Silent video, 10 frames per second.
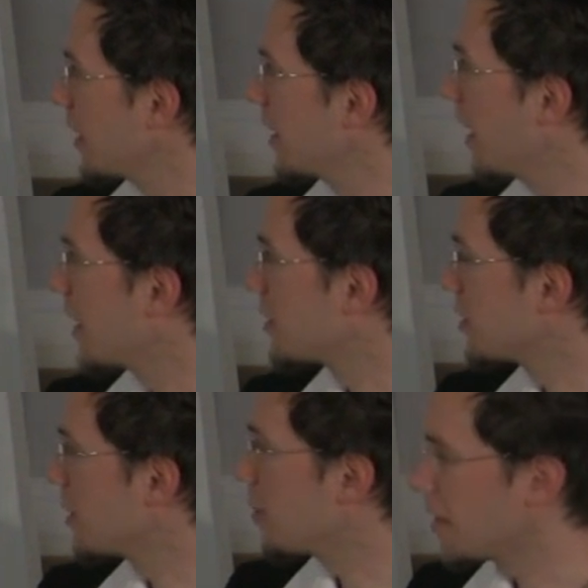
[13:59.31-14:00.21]

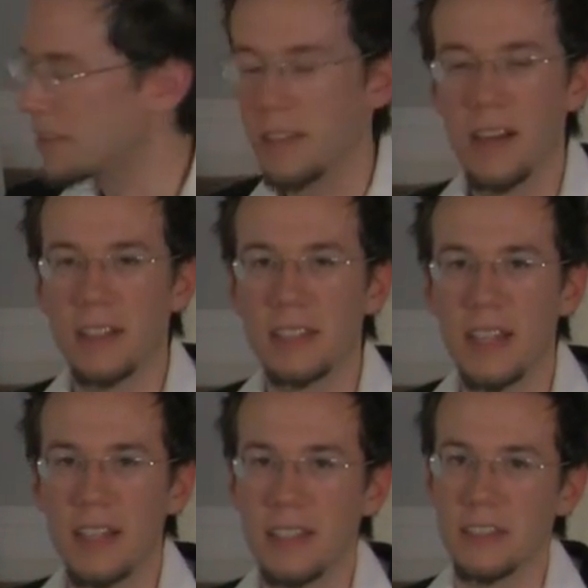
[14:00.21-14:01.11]
the pentatonic
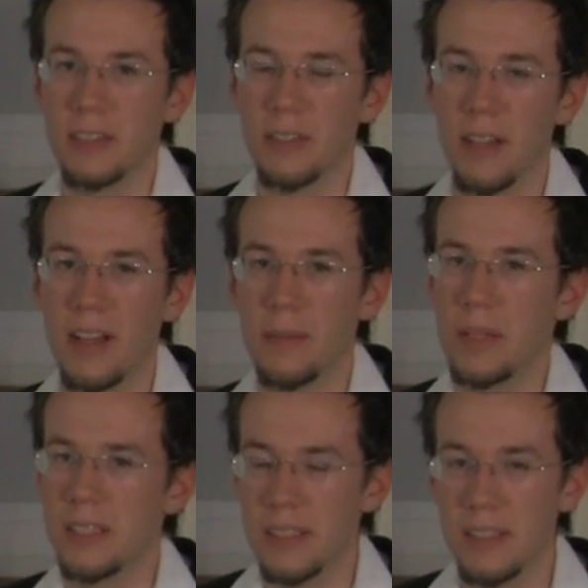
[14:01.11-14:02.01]
scale is
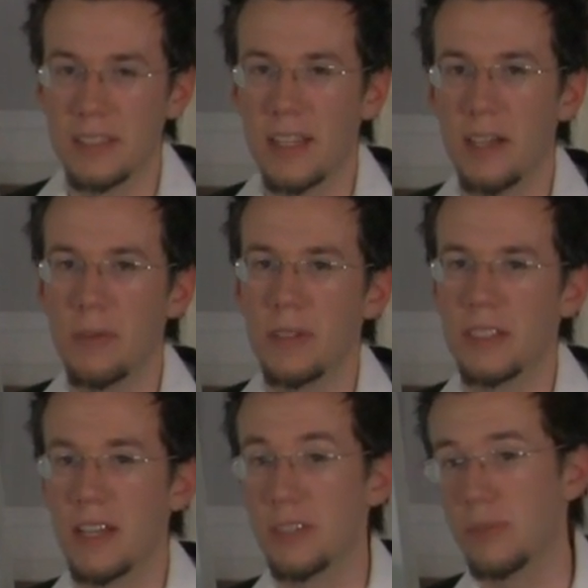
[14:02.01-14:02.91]
basically a scale
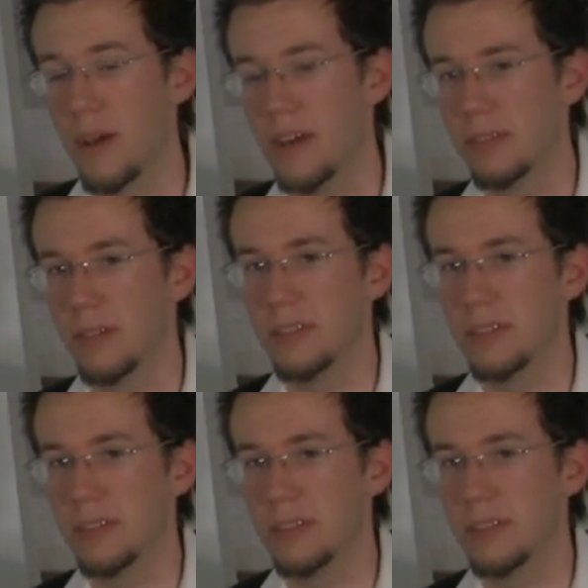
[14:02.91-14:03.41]
which has 5